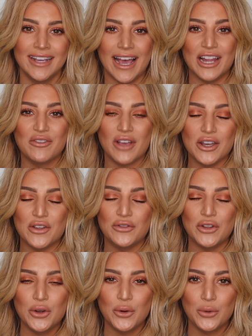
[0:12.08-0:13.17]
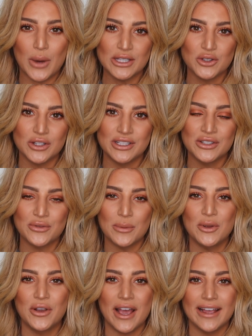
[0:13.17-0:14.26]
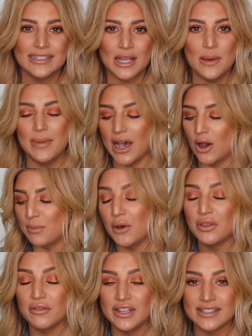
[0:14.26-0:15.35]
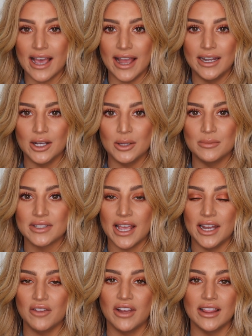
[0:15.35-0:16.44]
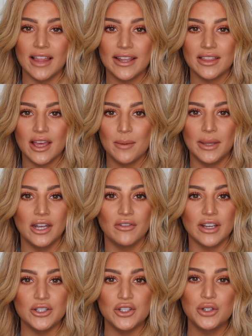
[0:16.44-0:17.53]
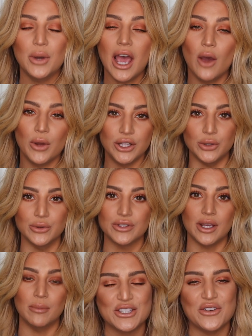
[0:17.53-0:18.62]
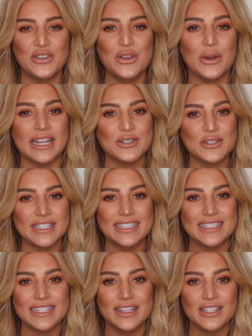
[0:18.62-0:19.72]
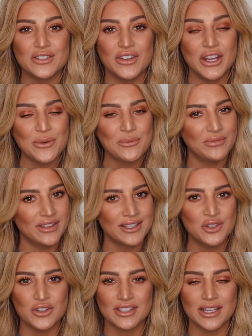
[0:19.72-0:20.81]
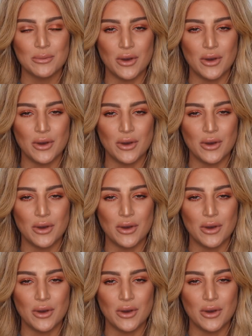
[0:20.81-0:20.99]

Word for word: I have gotten a few questions from you guys about both of these items and if I like them, and if I do, how I use them. So if you are interested in seeing this video, then just keep